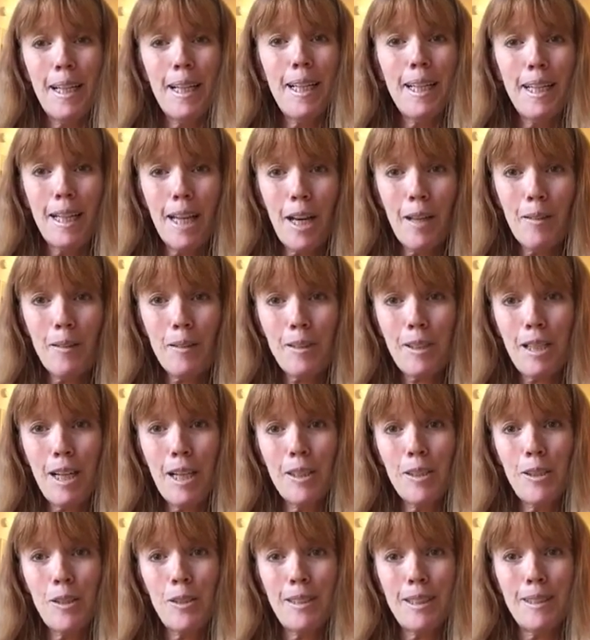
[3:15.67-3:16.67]
in other
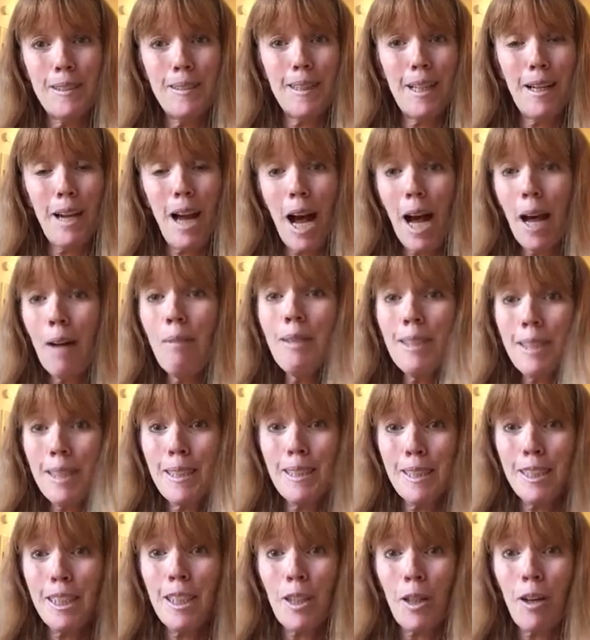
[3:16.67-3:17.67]
countries that I would
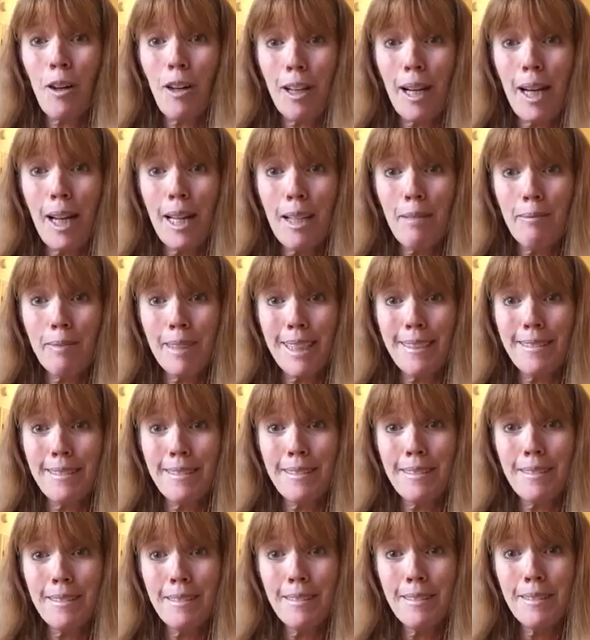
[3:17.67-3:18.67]
consider our
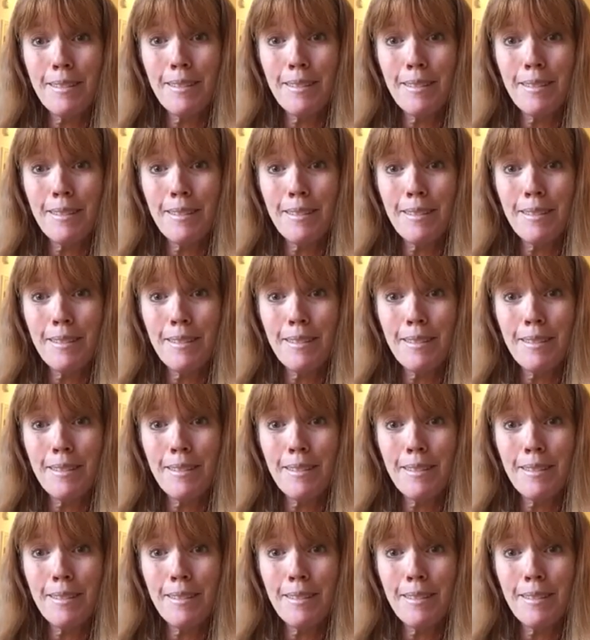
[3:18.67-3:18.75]
enemies.